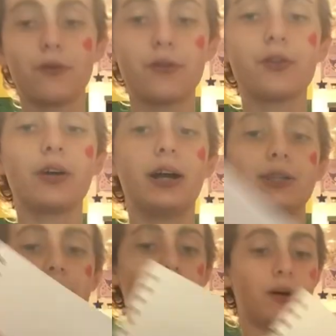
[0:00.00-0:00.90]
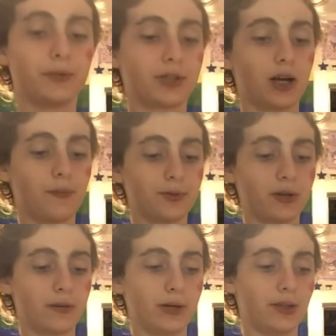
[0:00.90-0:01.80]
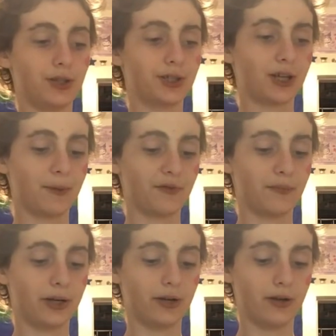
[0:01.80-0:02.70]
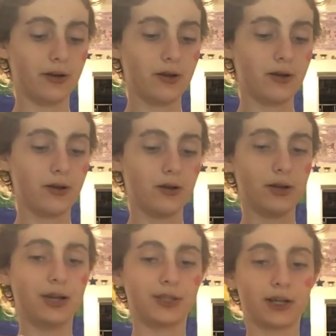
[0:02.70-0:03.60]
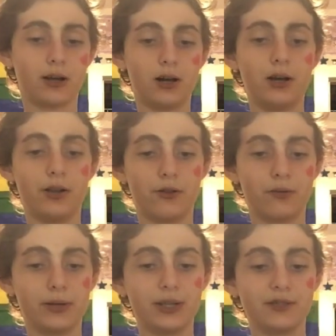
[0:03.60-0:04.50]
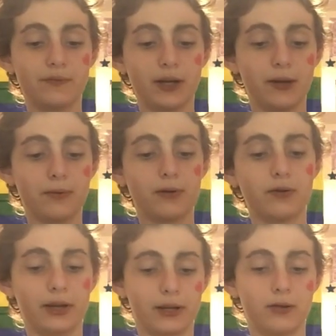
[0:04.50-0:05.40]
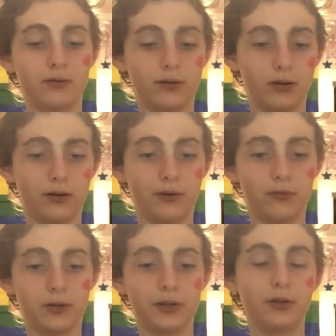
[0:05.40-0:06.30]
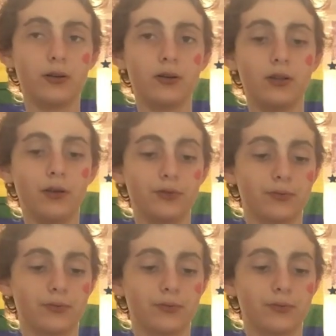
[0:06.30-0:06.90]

thing that I did a couple times when I made this type of pin is I got another piece of paper, like a little one. It was